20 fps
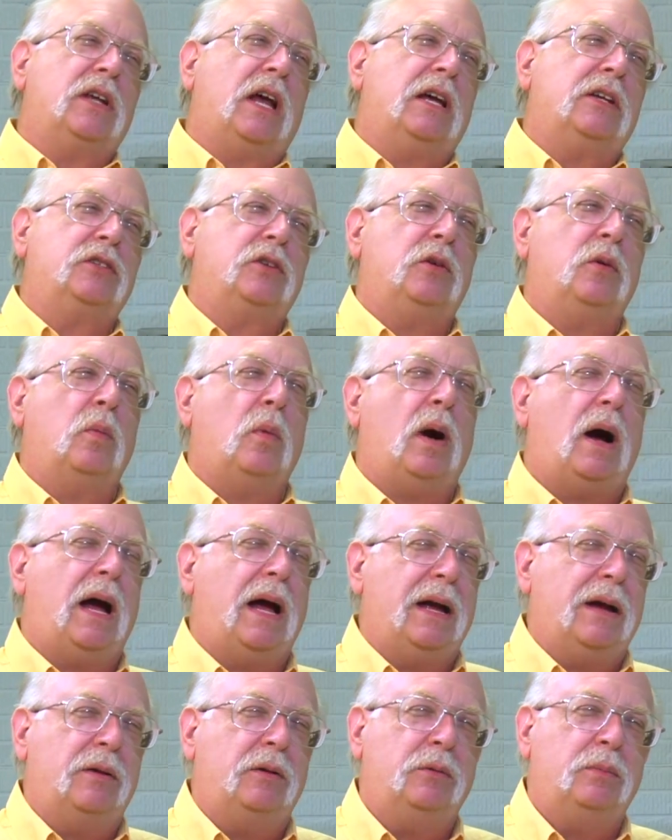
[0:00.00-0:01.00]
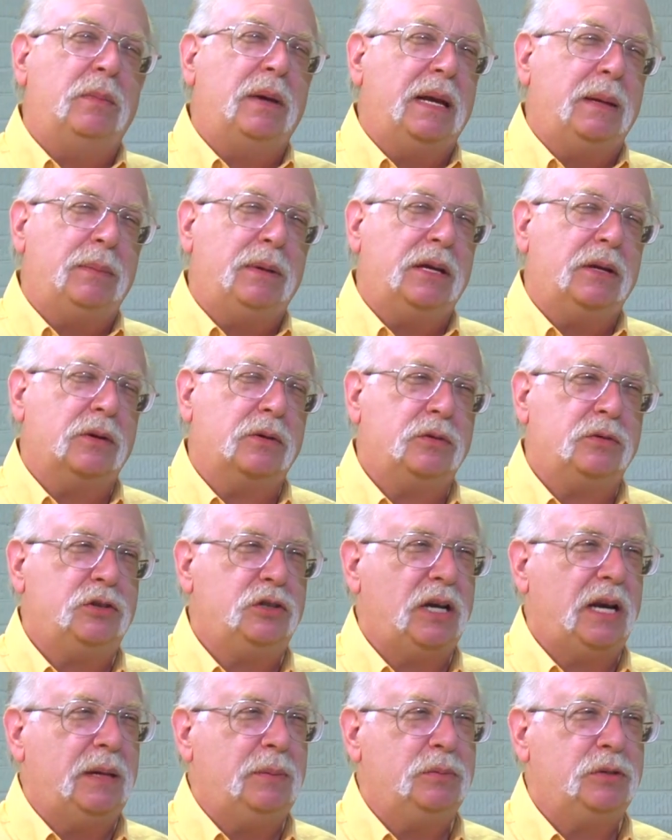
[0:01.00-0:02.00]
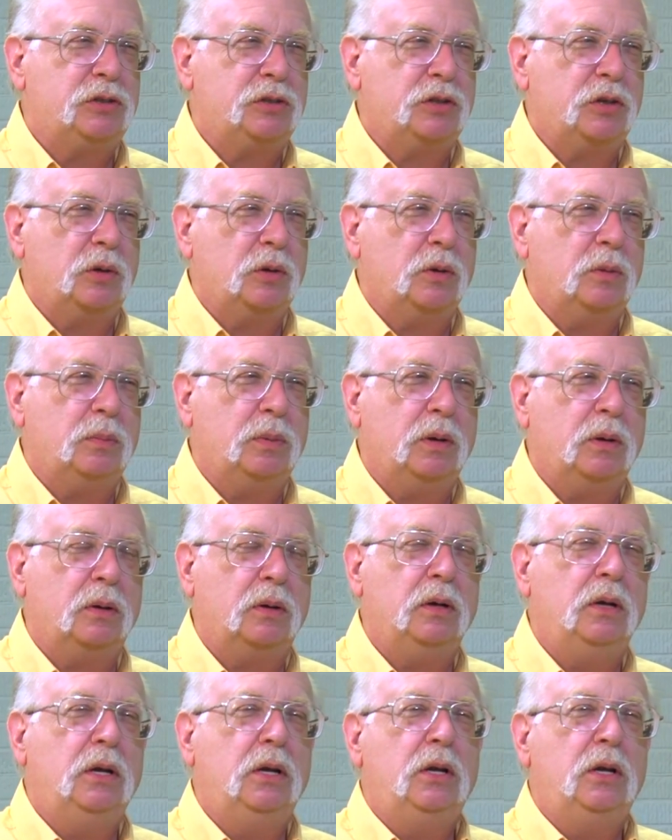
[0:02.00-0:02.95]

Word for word: Oscar Wilde maybe, or James Thurber,